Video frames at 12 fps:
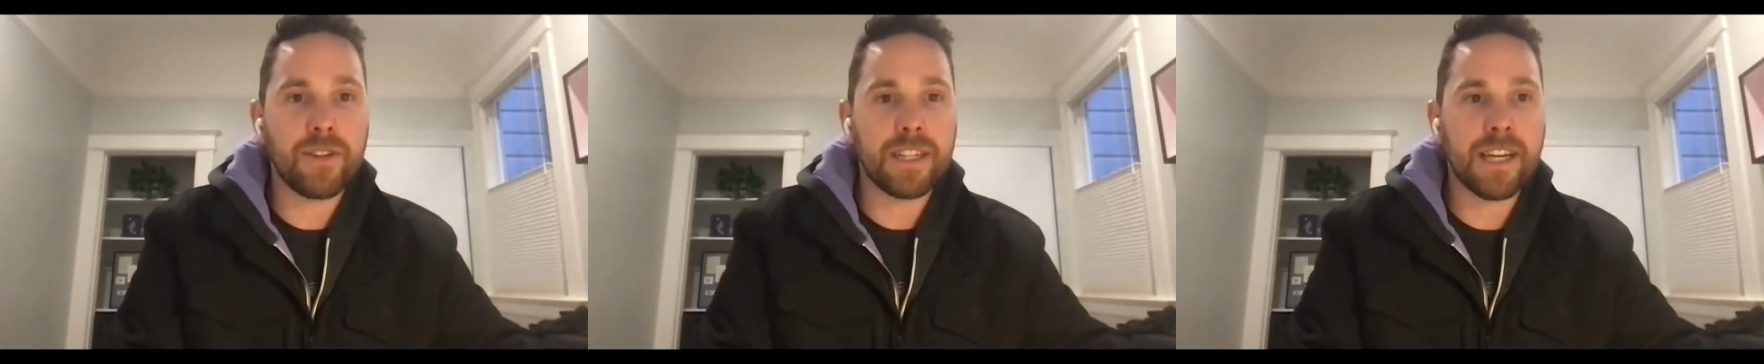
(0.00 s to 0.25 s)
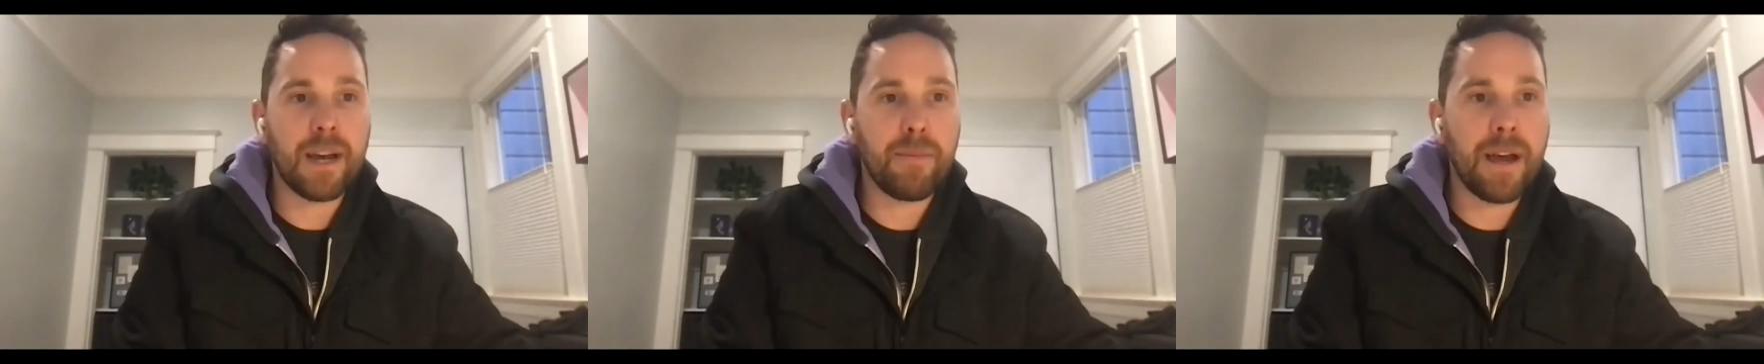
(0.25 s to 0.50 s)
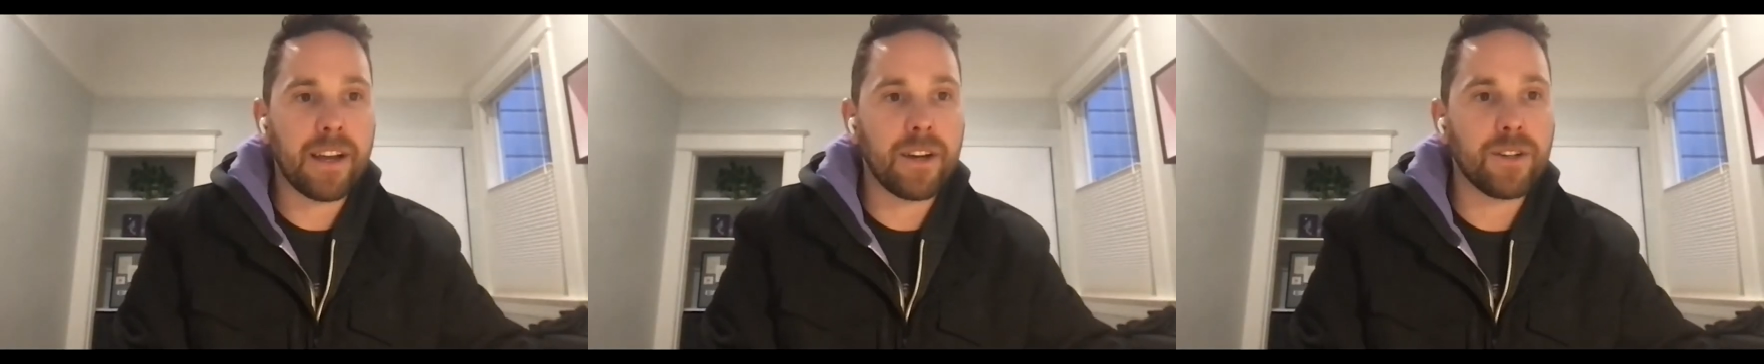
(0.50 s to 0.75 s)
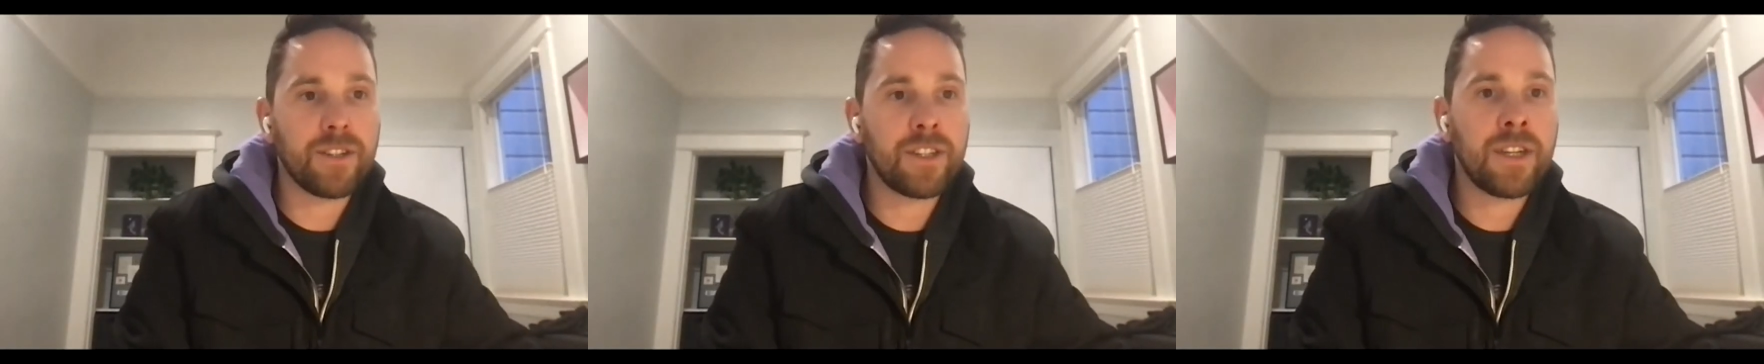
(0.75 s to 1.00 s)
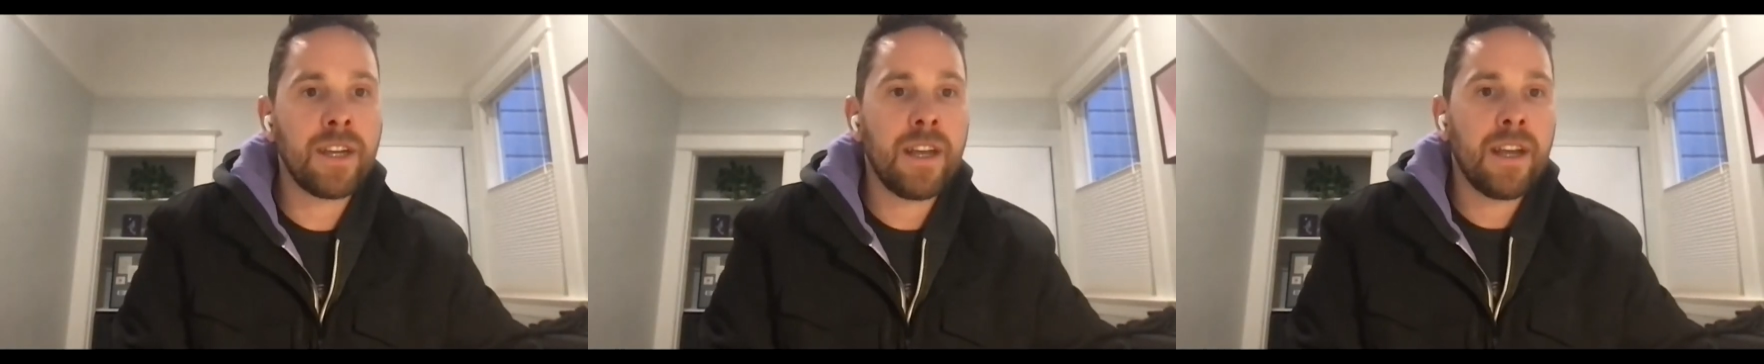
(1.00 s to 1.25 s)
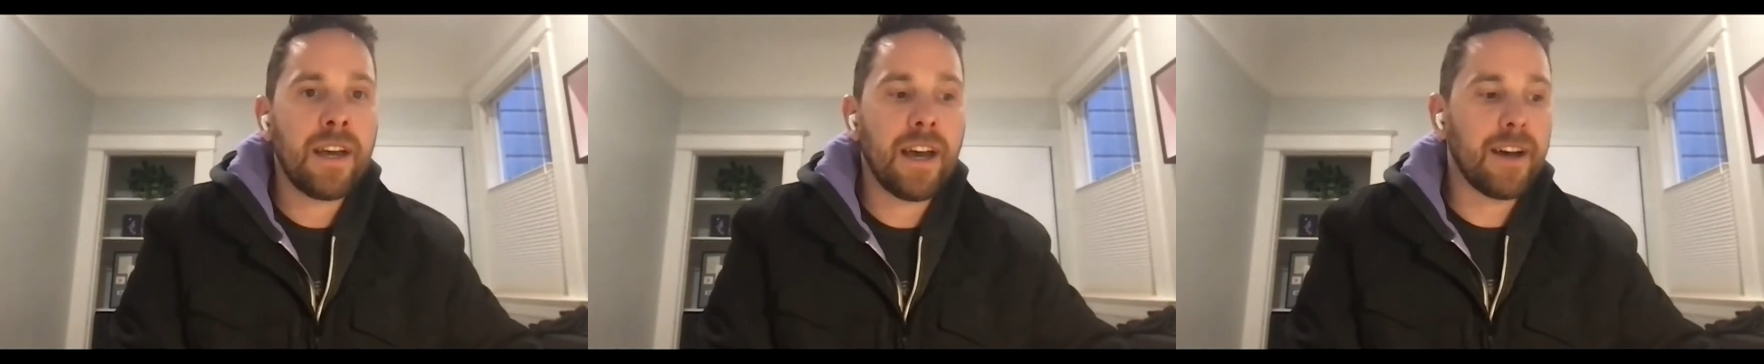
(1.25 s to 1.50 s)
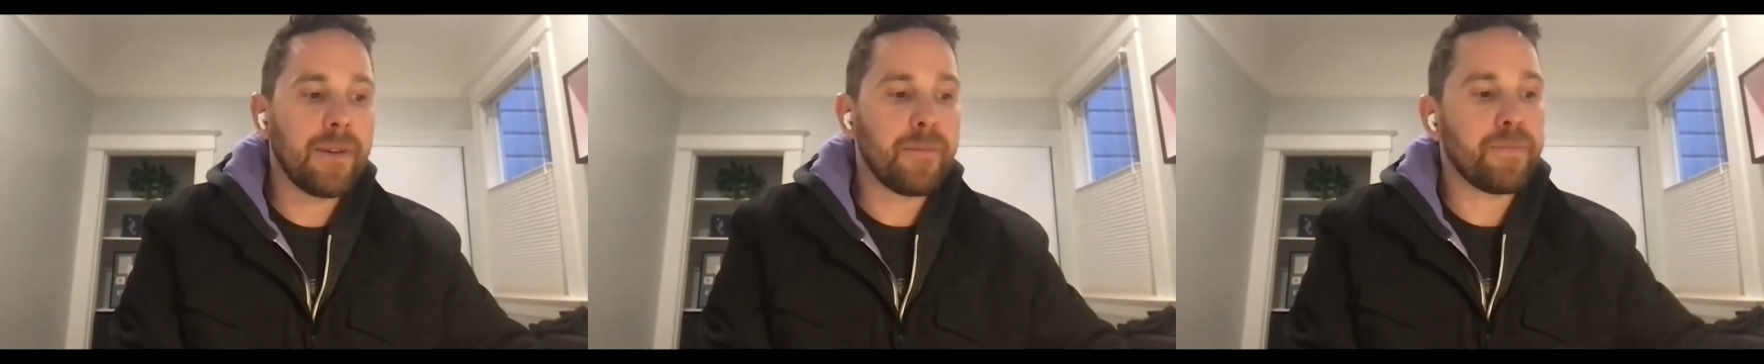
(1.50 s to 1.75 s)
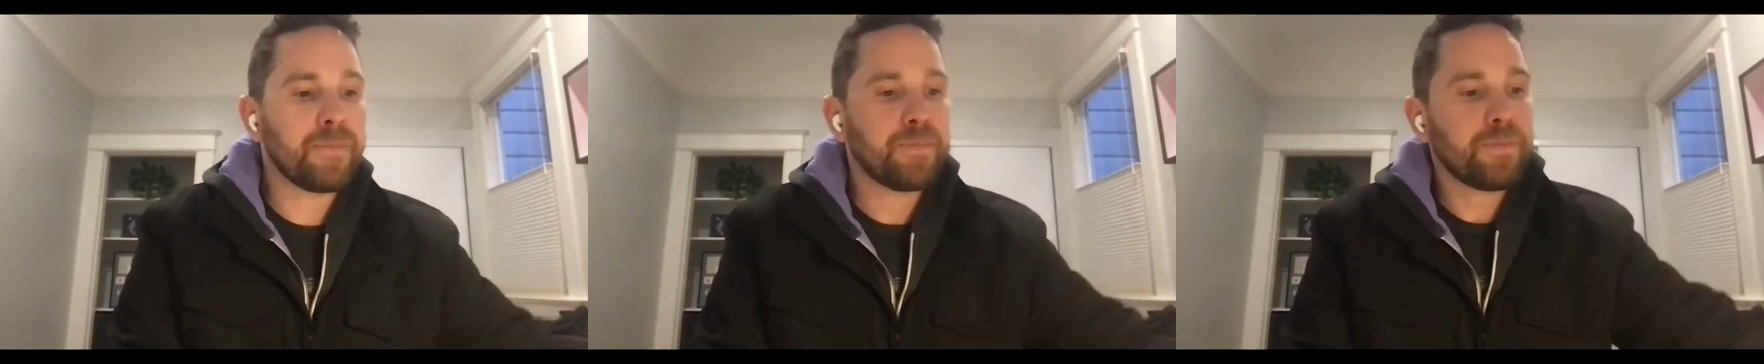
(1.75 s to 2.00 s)
that are using Cutback Coach.
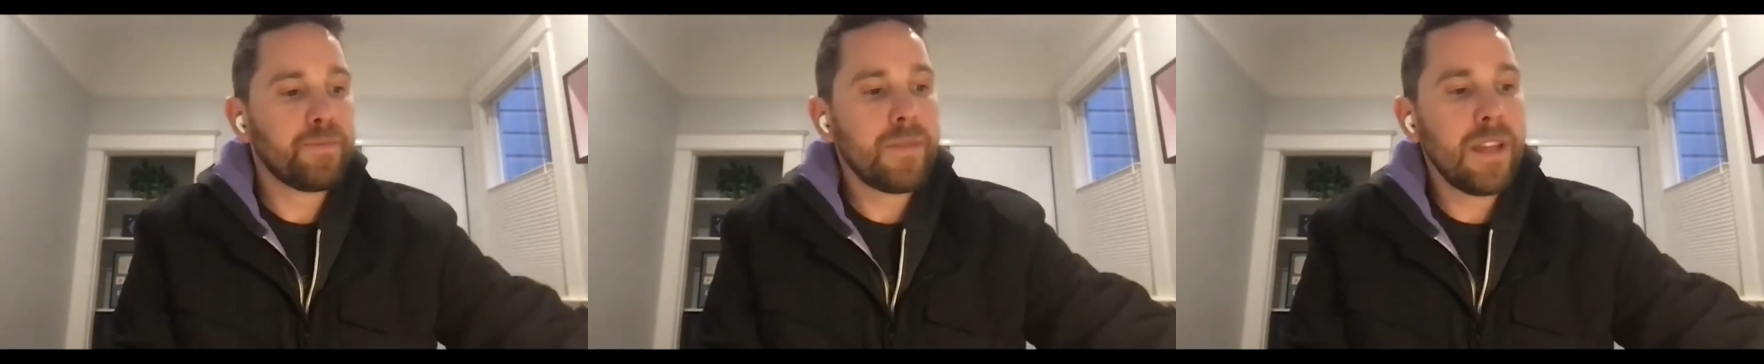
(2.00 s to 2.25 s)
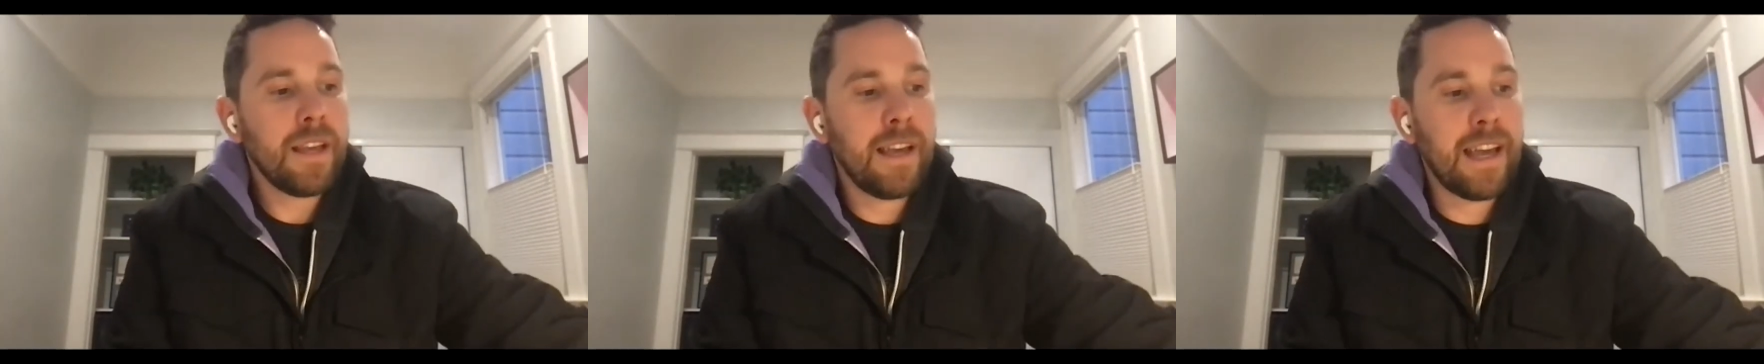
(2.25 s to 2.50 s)
Um,